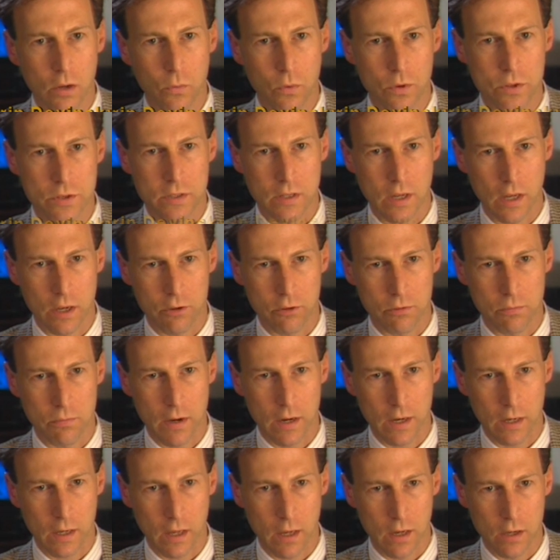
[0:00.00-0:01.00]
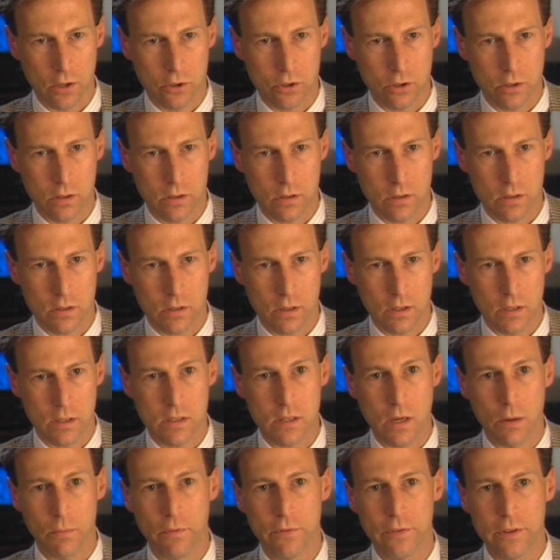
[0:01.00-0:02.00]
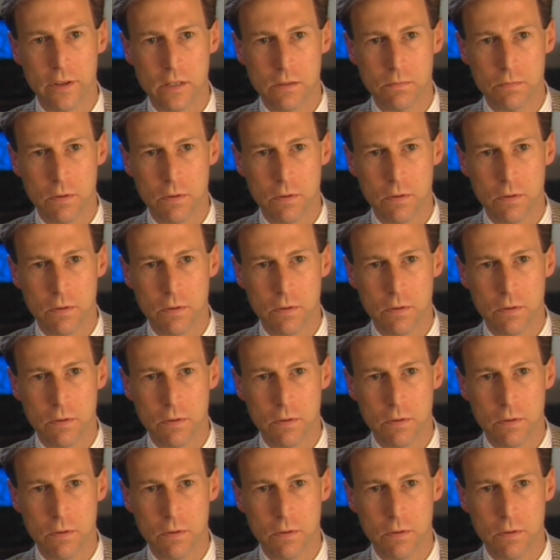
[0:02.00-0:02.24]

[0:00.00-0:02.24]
with standard medications. In some of these